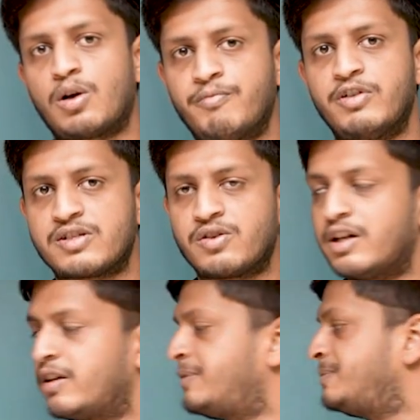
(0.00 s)
obvious.
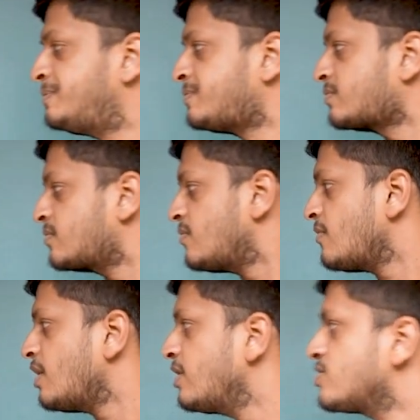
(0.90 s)
Okay.
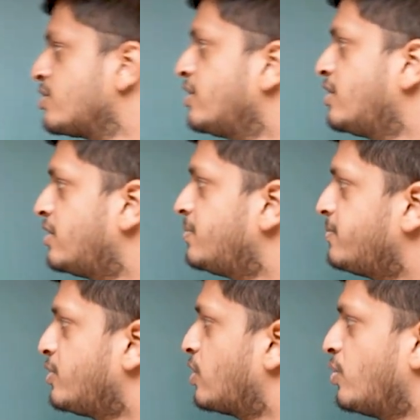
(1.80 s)

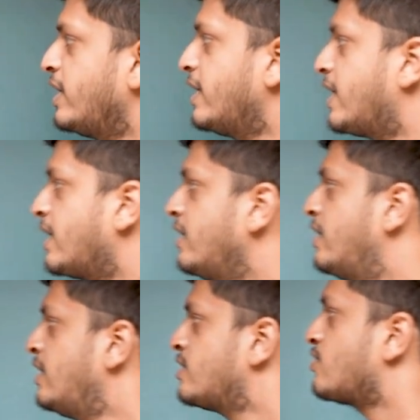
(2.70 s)
So you are rolling a die.
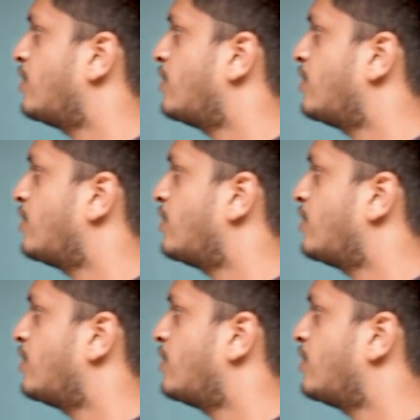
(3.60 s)
So